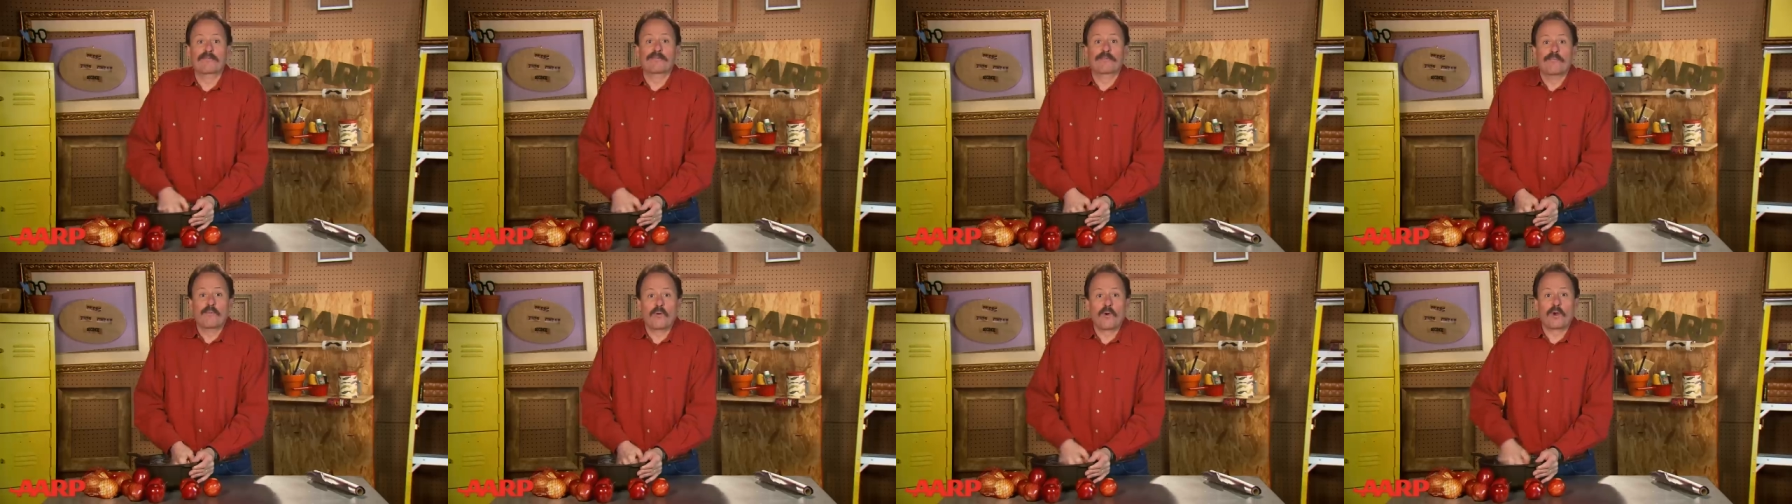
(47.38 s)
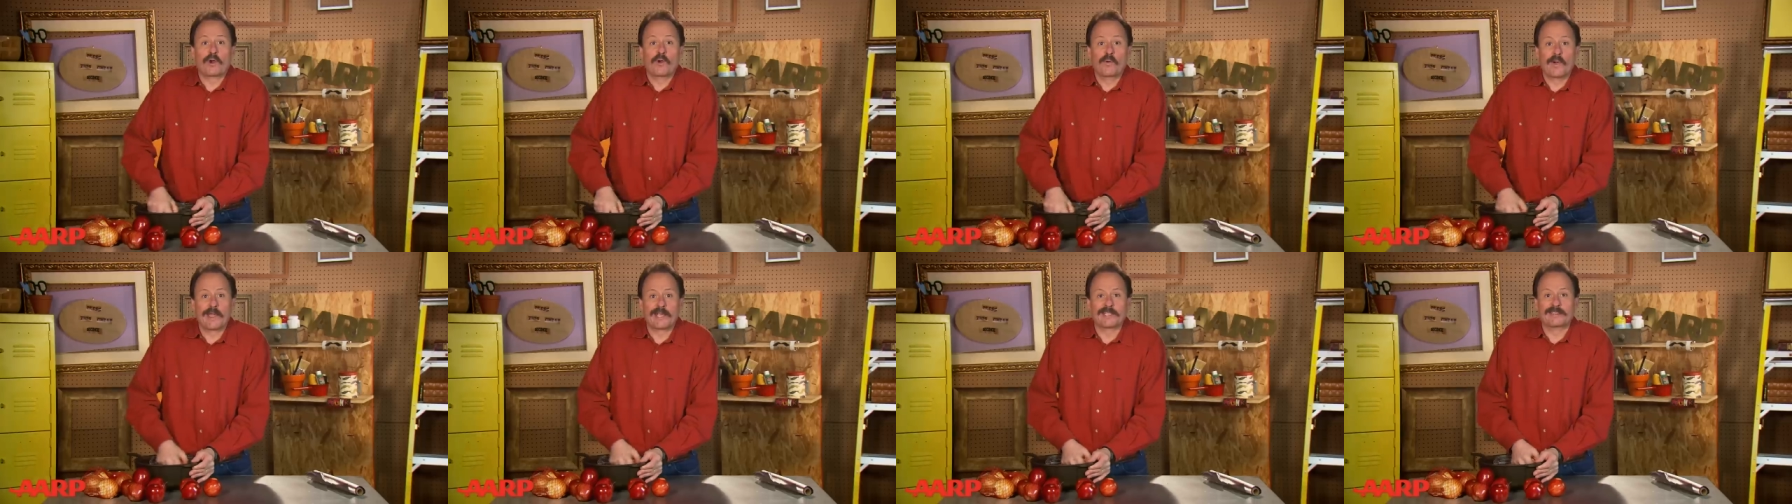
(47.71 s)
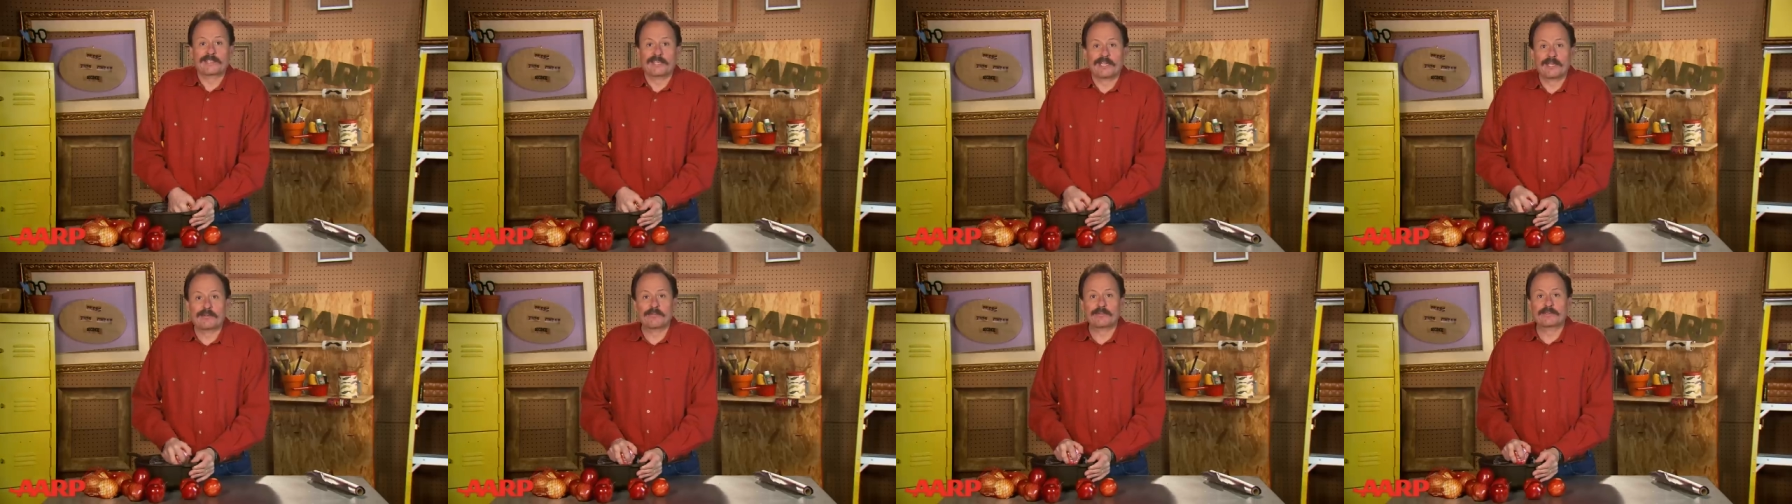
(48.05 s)
for more quick
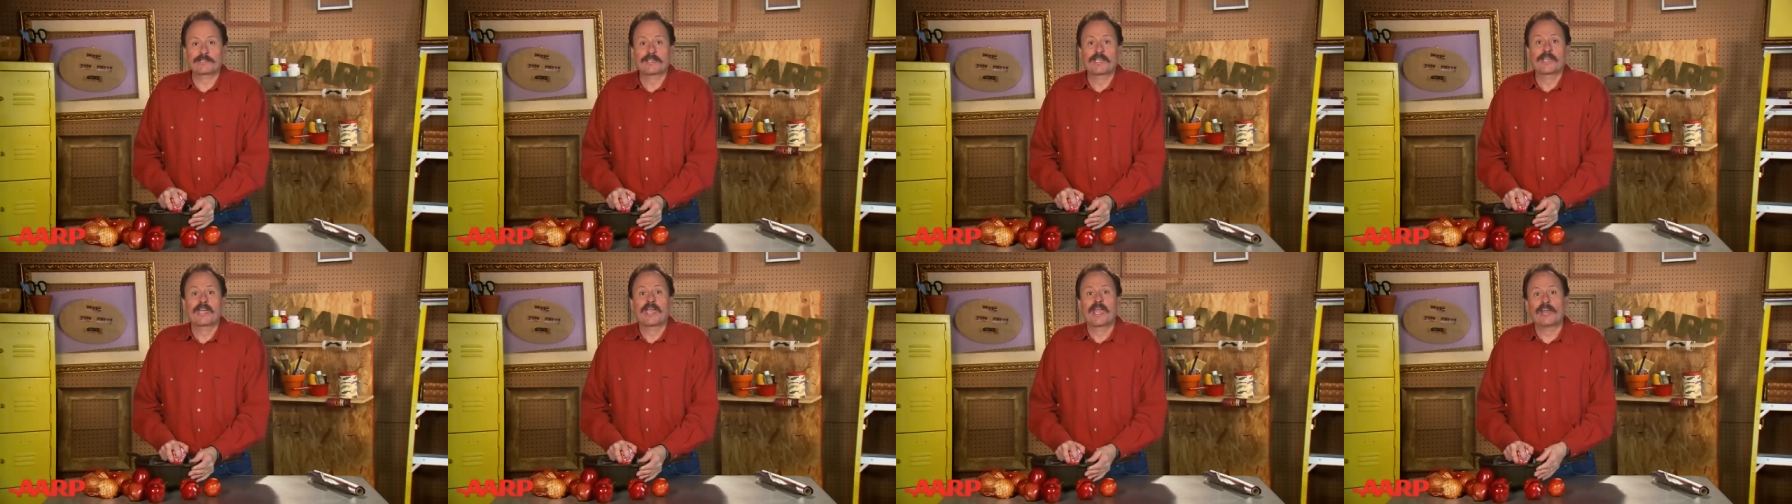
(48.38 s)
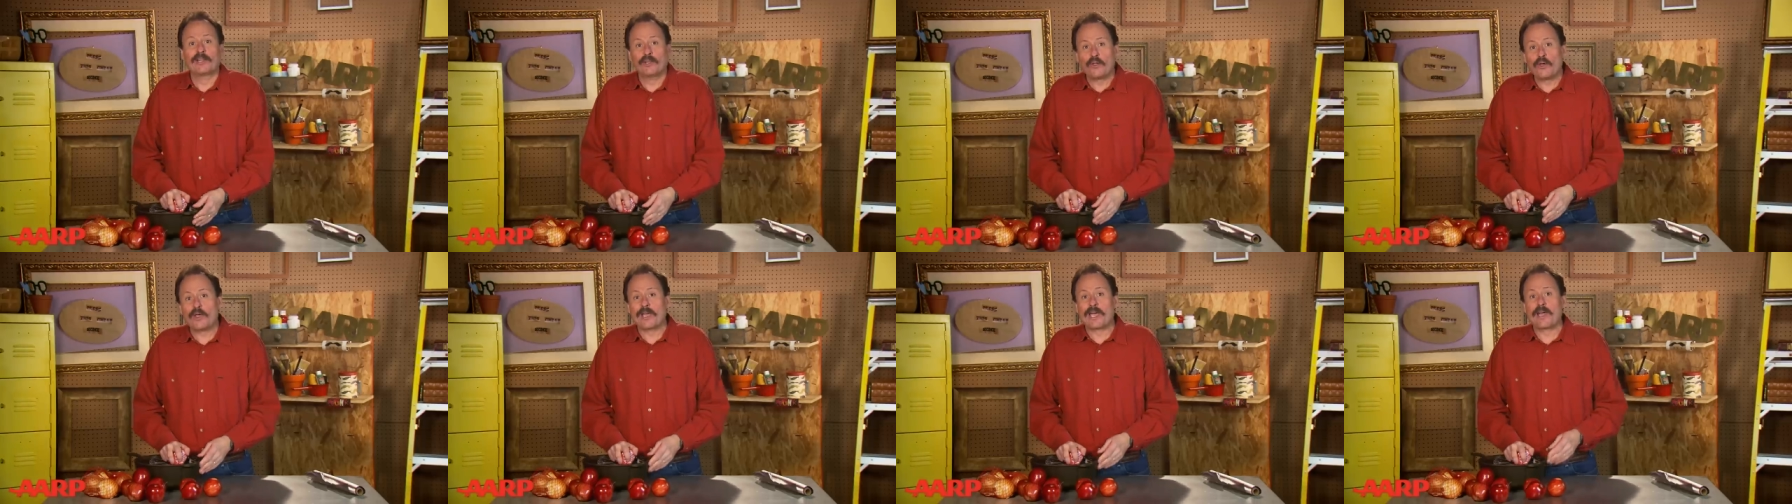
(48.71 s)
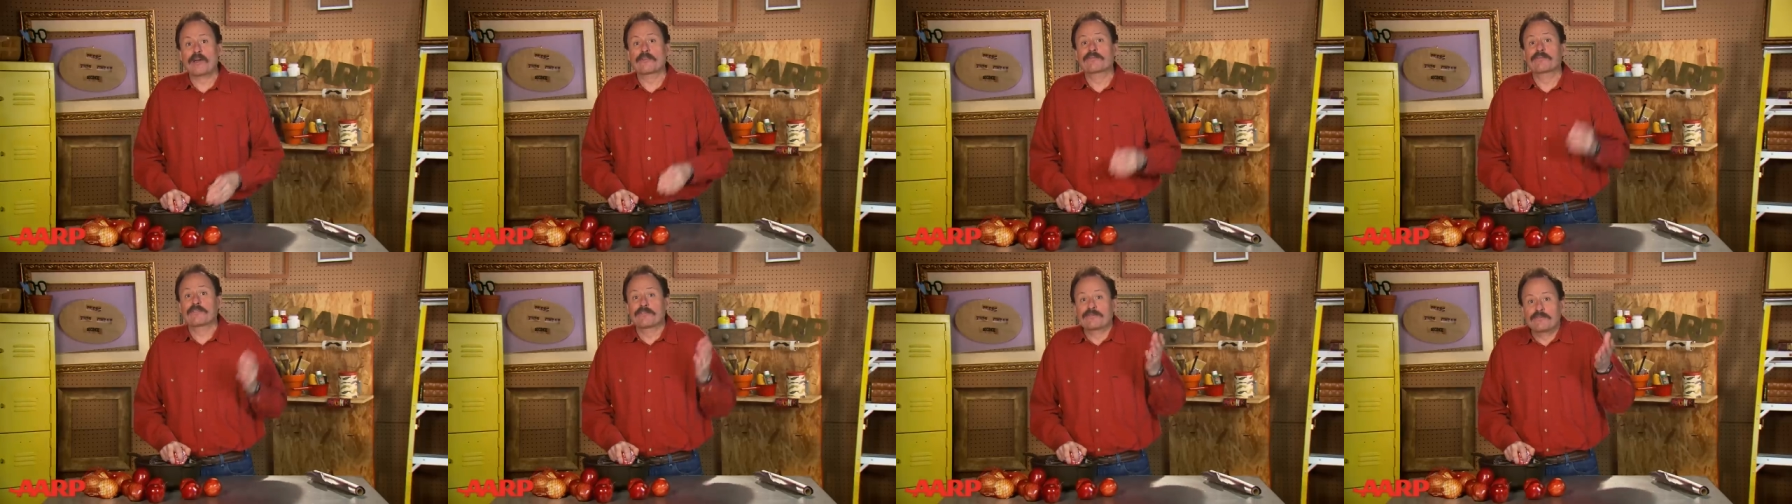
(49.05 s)
tips and look
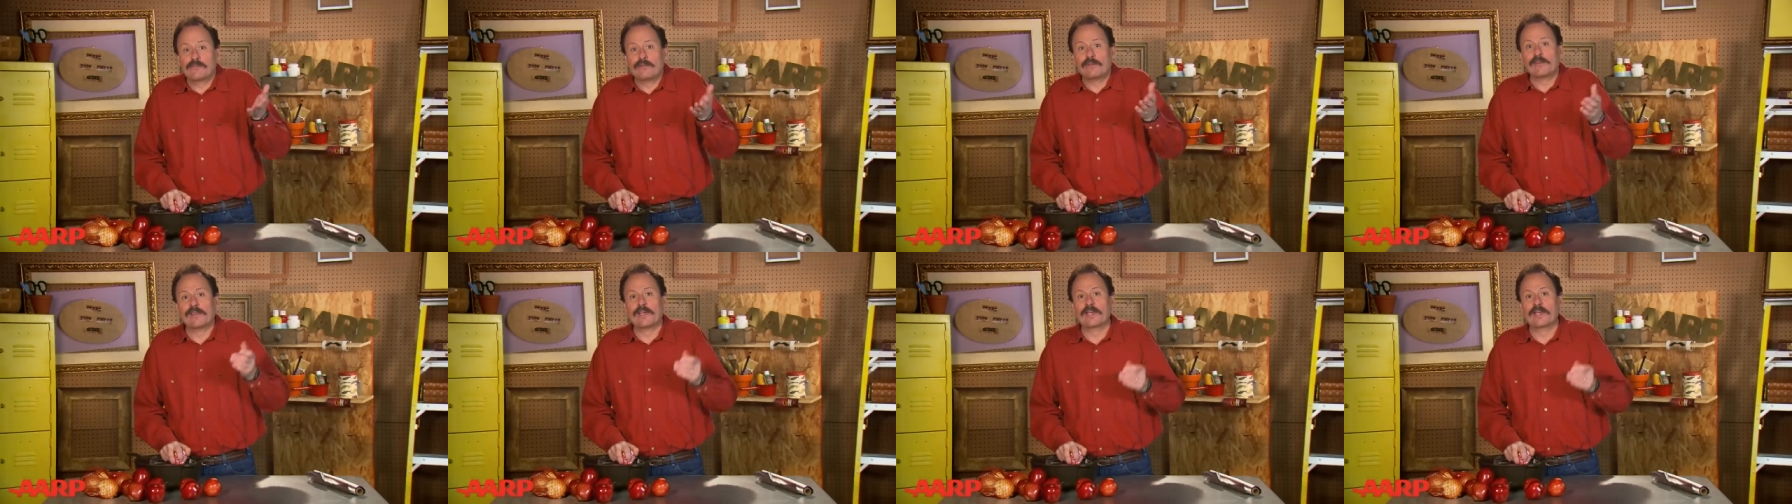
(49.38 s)
out for full